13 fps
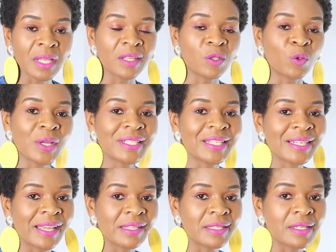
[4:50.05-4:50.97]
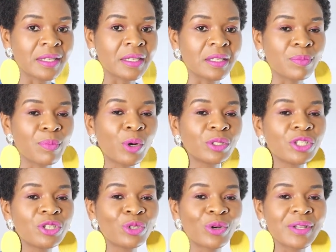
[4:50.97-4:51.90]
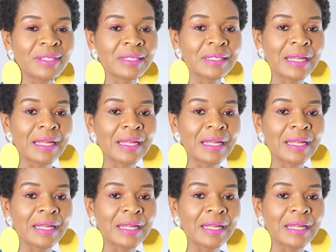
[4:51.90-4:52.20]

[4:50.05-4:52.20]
In 2019, MultiChoice